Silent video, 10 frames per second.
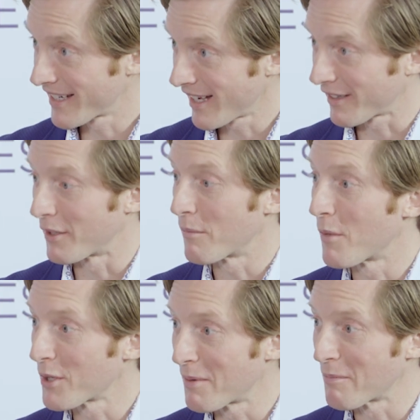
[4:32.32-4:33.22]
Exactly.
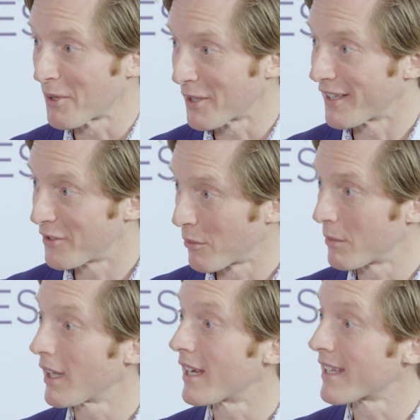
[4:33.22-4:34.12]
Most people don't
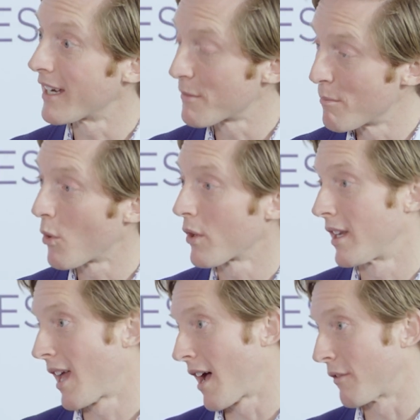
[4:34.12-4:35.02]
realize that it's more
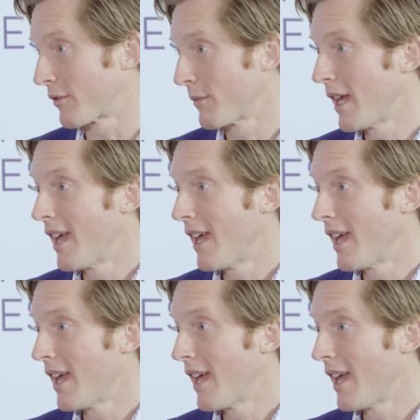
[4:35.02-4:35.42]
than half.